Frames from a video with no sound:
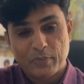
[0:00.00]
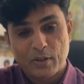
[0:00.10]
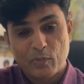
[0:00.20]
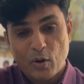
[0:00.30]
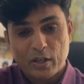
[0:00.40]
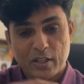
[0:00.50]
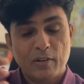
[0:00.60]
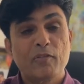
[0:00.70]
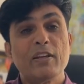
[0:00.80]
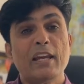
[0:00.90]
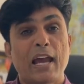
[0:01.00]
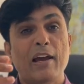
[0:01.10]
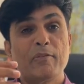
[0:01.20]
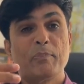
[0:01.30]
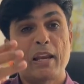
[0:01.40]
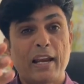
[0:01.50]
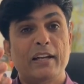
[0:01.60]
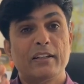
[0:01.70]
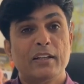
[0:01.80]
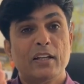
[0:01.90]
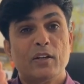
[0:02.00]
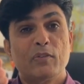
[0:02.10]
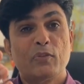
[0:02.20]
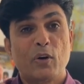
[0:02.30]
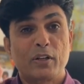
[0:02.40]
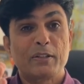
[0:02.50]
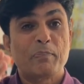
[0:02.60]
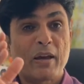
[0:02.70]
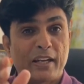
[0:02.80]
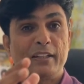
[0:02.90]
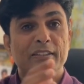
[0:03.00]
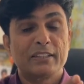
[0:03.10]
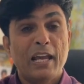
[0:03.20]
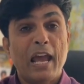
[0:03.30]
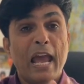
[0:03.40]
what we have planned for the parents.